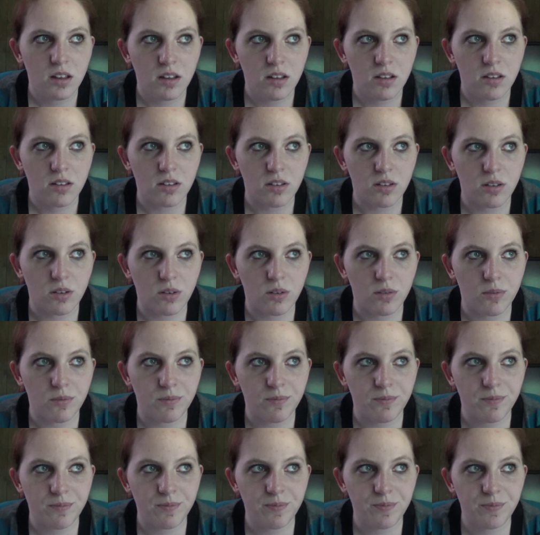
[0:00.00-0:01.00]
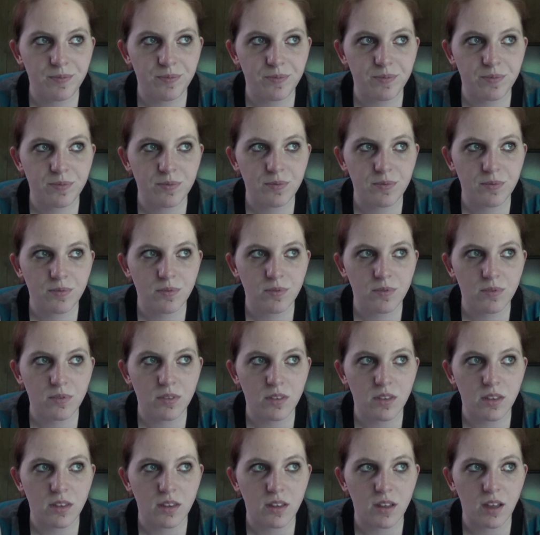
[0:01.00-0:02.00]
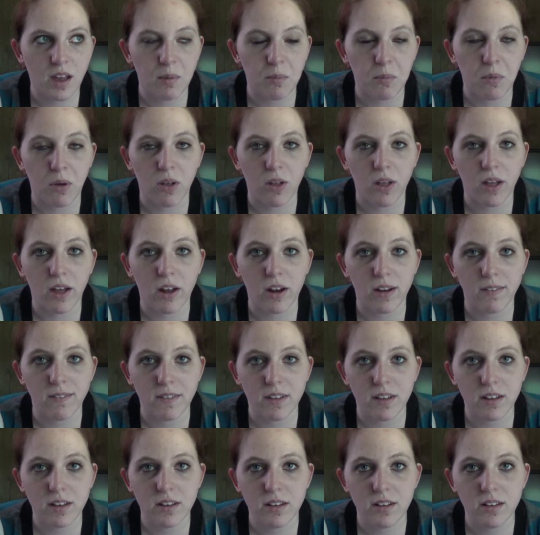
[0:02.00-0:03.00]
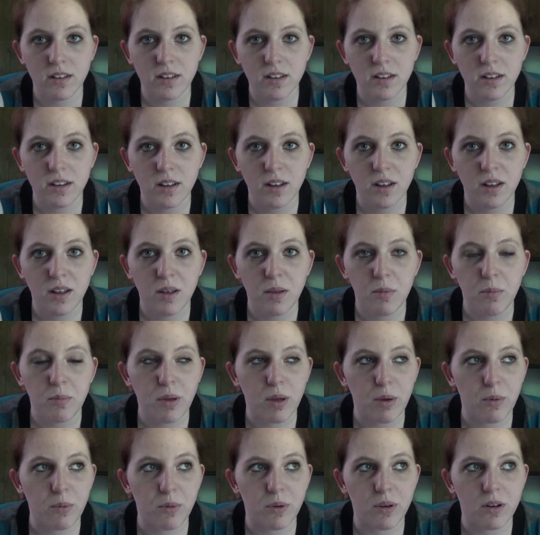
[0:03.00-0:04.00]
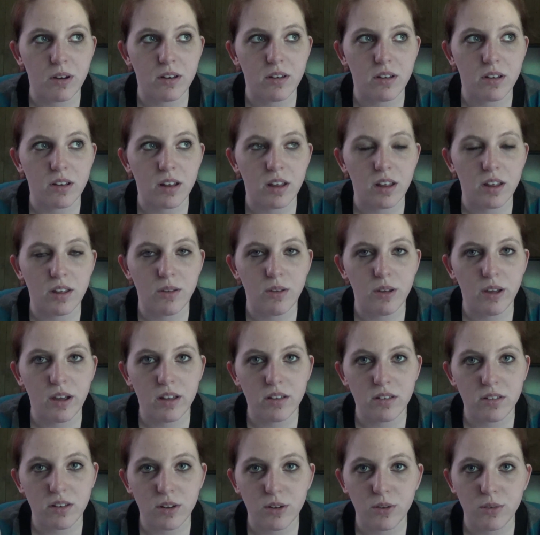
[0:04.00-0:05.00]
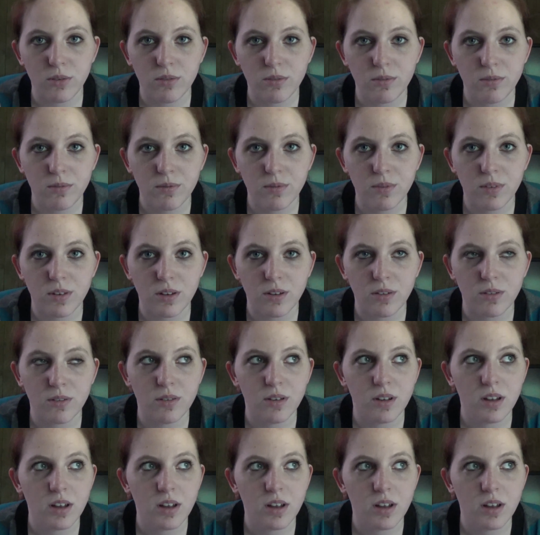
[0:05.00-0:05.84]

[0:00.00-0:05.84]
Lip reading: So, I'm all out of it. I wanted to let you guys know. So,